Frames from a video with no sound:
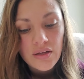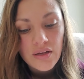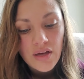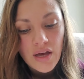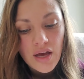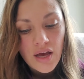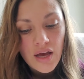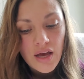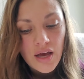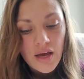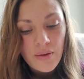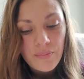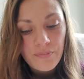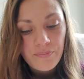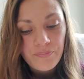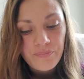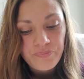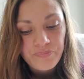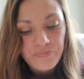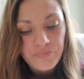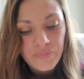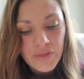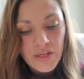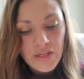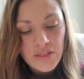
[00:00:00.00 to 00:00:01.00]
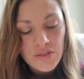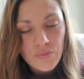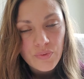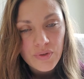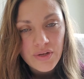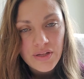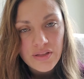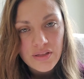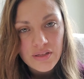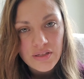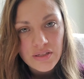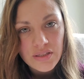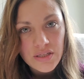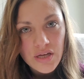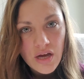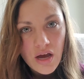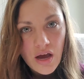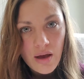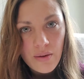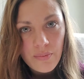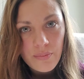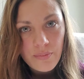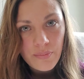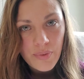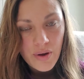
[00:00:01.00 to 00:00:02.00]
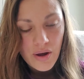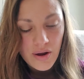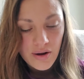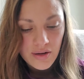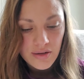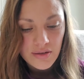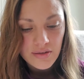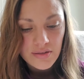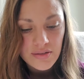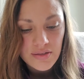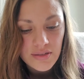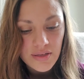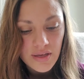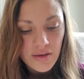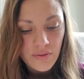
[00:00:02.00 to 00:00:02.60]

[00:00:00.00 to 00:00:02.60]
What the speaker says: it's one of the top bars